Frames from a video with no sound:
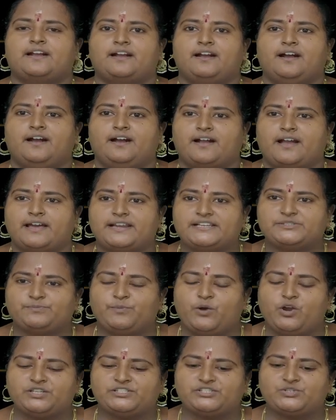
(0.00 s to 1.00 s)

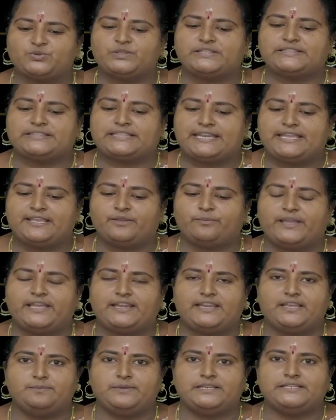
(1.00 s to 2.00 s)
corresponds to the three
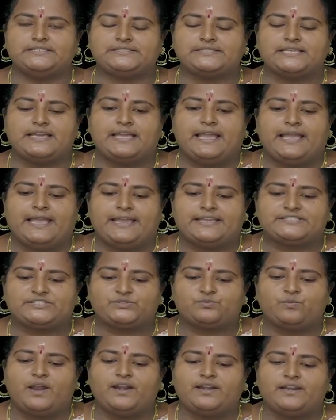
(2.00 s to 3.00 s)
variables
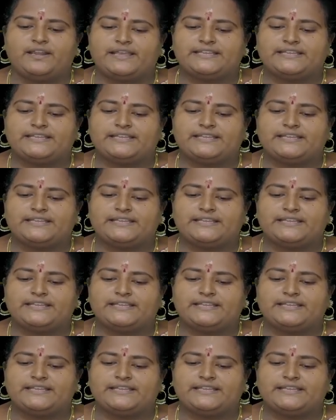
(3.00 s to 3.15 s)
s1,